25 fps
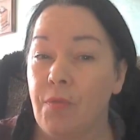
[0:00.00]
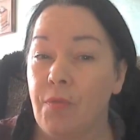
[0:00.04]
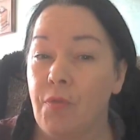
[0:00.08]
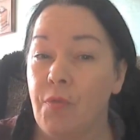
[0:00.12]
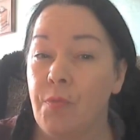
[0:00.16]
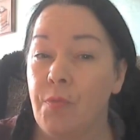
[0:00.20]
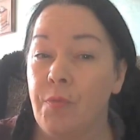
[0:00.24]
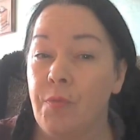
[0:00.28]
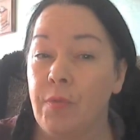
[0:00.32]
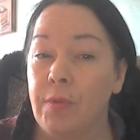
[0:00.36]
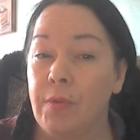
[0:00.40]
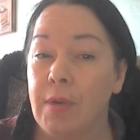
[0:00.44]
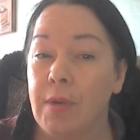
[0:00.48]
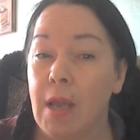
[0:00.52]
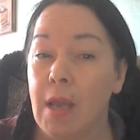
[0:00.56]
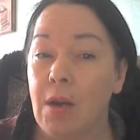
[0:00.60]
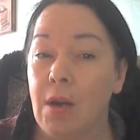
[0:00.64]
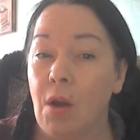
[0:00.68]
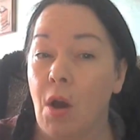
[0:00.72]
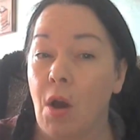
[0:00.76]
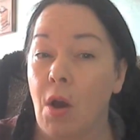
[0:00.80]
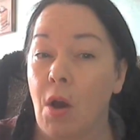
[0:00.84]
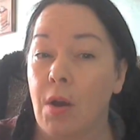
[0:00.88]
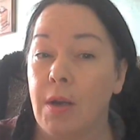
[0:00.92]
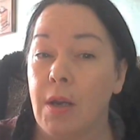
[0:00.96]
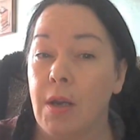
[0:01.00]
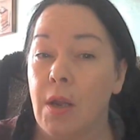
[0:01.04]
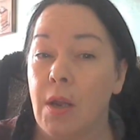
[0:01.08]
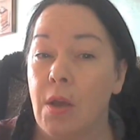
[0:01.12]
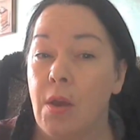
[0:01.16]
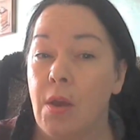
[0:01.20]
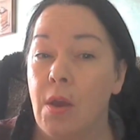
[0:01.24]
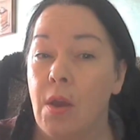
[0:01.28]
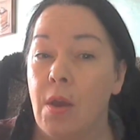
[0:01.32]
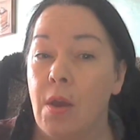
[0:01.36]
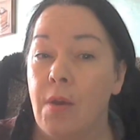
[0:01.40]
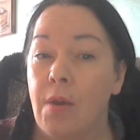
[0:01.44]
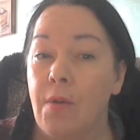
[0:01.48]
From then on,
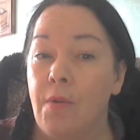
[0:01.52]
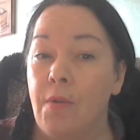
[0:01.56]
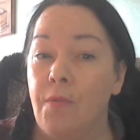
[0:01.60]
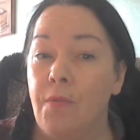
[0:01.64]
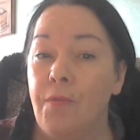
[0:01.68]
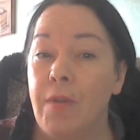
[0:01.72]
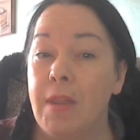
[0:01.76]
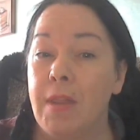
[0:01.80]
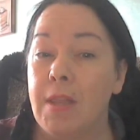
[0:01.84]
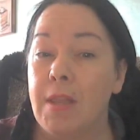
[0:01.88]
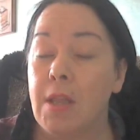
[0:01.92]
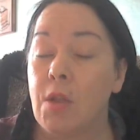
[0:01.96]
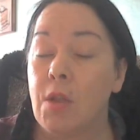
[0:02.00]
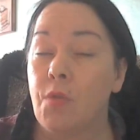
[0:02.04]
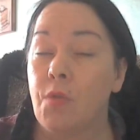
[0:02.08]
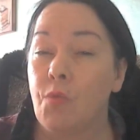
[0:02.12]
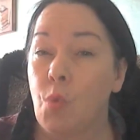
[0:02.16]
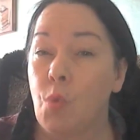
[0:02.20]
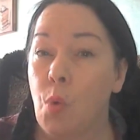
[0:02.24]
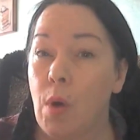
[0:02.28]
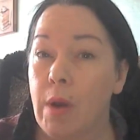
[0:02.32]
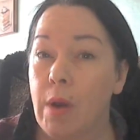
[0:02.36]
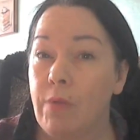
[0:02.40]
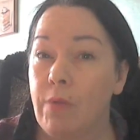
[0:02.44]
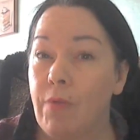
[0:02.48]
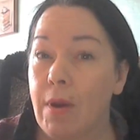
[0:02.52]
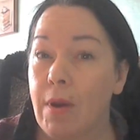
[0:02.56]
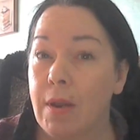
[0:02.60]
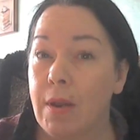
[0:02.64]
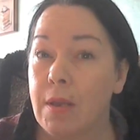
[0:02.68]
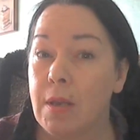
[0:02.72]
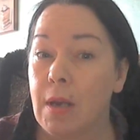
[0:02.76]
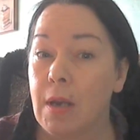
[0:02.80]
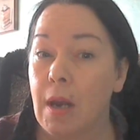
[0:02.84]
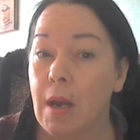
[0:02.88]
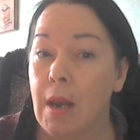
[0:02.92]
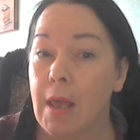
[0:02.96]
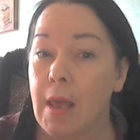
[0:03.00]
visited quite
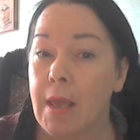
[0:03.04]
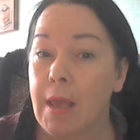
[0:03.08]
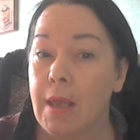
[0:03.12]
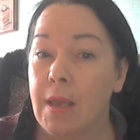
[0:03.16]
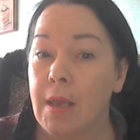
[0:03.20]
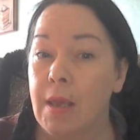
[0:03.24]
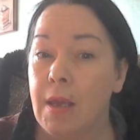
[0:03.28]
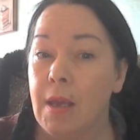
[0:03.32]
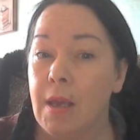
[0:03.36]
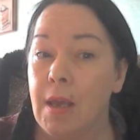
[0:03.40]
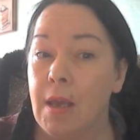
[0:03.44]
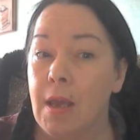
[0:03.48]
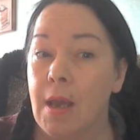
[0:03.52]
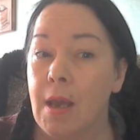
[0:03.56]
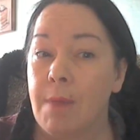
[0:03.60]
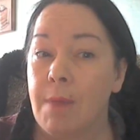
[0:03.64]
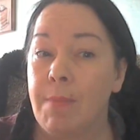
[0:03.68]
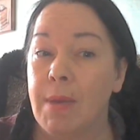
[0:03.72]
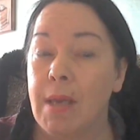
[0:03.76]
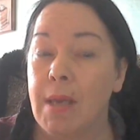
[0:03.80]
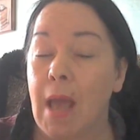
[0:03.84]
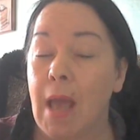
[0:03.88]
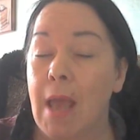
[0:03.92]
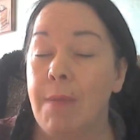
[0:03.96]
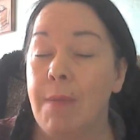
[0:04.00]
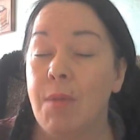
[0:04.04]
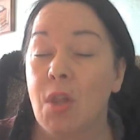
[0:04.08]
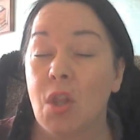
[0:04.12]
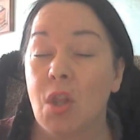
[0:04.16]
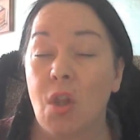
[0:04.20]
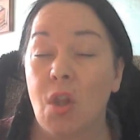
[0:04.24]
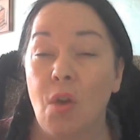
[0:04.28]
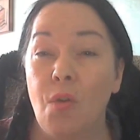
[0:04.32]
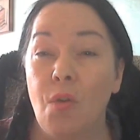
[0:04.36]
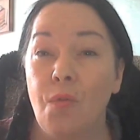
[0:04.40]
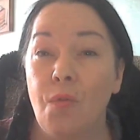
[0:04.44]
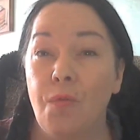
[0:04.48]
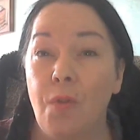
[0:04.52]
regularly and became
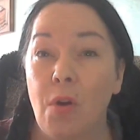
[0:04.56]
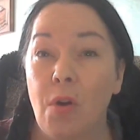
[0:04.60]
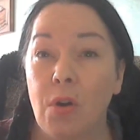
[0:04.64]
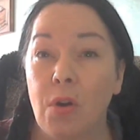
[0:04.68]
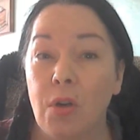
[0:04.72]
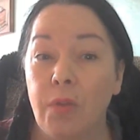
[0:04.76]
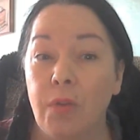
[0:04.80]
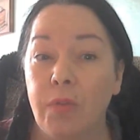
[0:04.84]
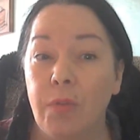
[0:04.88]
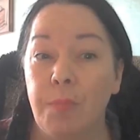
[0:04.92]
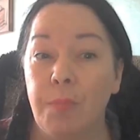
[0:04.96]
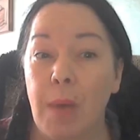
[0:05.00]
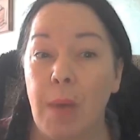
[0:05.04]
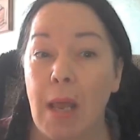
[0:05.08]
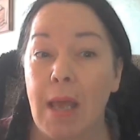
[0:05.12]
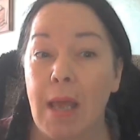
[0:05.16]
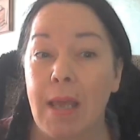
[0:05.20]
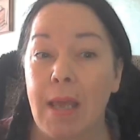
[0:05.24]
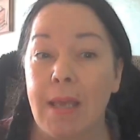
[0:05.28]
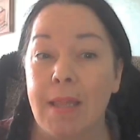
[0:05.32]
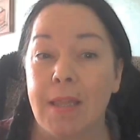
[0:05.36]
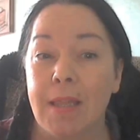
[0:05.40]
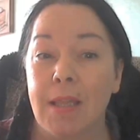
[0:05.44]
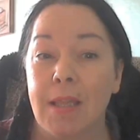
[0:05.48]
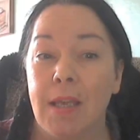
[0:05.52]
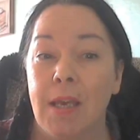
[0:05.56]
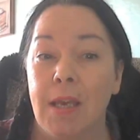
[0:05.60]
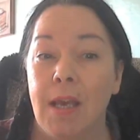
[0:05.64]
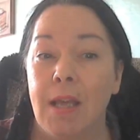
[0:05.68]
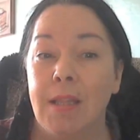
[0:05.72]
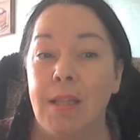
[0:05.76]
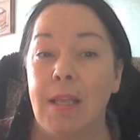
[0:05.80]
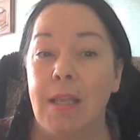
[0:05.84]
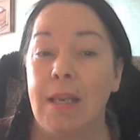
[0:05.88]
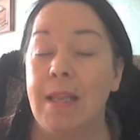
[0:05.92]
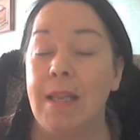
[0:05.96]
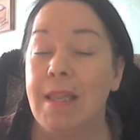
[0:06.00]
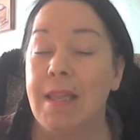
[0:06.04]
so fond of the place
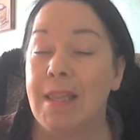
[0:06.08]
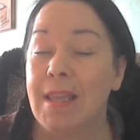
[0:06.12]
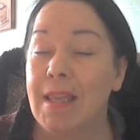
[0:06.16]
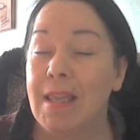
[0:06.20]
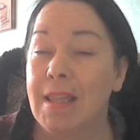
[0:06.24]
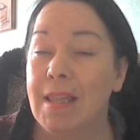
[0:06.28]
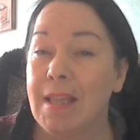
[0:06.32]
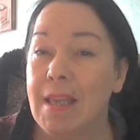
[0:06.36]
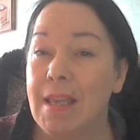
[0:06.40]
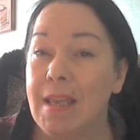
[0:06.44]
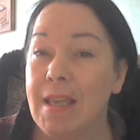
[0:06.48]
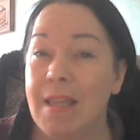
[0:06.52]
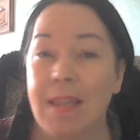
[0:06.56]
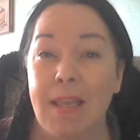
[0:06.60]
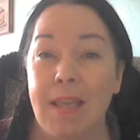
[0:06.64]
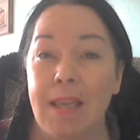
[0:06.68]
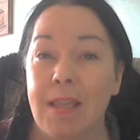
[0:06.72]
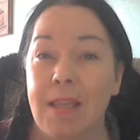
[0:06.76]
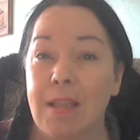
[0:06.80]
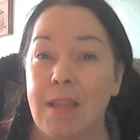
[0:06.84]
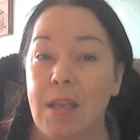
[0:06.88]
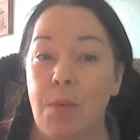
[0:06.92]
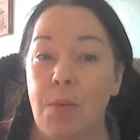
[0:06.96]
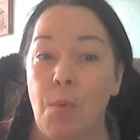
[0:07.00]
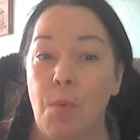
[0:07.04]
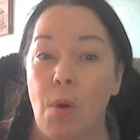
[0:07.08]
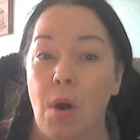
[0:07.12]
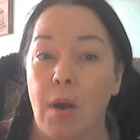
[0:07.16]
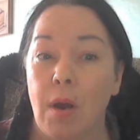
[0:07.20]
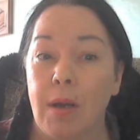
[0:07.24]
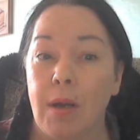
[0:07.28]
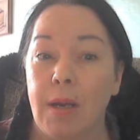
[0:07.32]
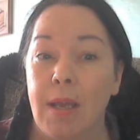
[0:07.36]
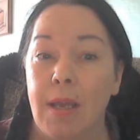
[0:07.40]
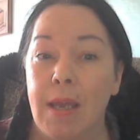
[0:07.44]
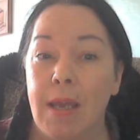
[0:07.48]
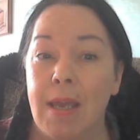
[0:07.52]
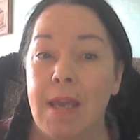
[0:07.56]
that in sixteen
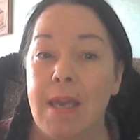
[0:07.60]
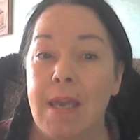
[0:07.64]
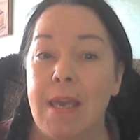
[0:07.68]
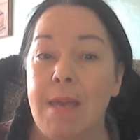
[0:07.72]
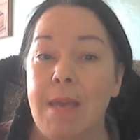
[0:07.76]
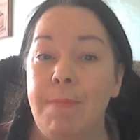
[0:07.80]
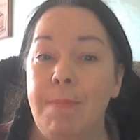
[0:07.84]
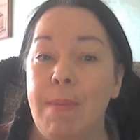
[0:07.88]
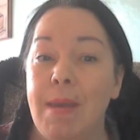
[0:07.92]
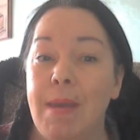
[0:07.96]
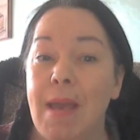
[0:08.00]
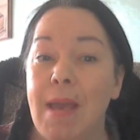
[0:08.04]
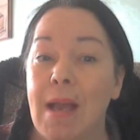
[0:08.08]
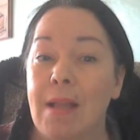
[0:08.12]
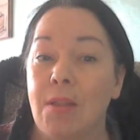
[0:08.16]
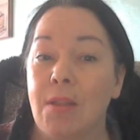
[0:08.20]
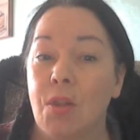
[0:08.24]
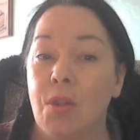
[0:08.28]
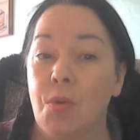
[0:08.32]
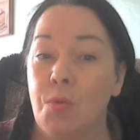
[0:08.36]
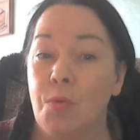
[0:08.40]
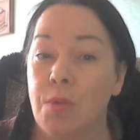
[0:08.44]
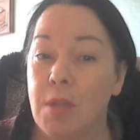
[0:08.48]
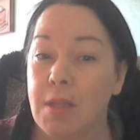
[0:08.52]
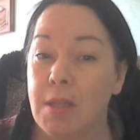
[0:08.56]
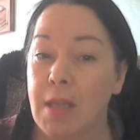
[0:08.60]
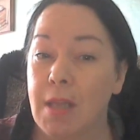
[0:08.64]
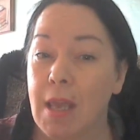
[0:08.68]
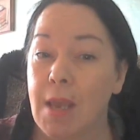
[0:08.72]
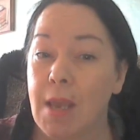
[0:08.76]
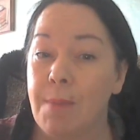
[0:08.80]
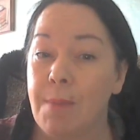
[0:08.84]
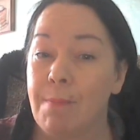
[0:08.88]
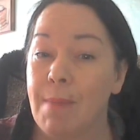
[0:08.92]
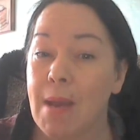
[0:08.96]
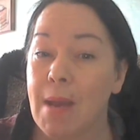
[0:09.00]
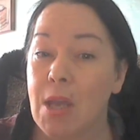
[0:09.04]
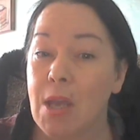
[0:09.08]
sixty-one he began to
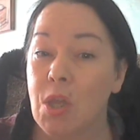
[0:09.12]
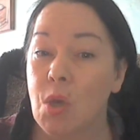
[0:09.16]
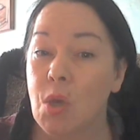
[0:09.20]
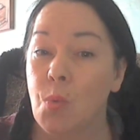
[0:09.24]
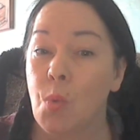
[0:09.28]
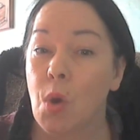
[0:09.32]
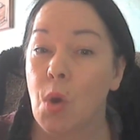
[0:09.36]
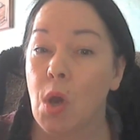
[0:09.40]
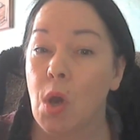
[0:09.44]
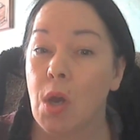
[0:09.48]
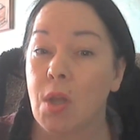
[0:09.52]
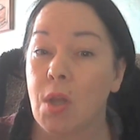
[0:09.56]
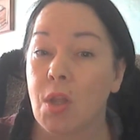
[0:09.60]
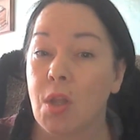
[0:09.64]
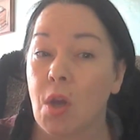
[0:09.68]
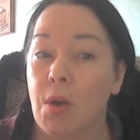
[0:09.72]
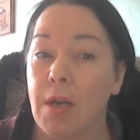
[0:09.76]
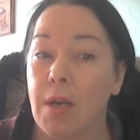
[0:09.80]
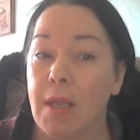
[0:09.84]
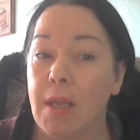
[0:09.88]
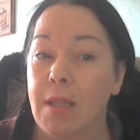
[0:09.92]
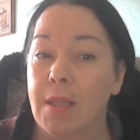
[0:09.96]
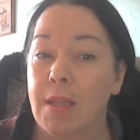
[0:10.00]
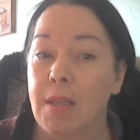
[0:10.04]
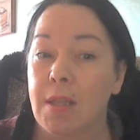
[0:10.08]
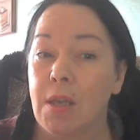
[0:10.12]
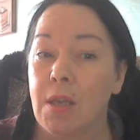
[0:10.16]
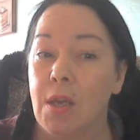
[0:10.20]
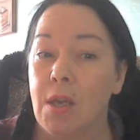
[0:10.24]
undertake major works on it,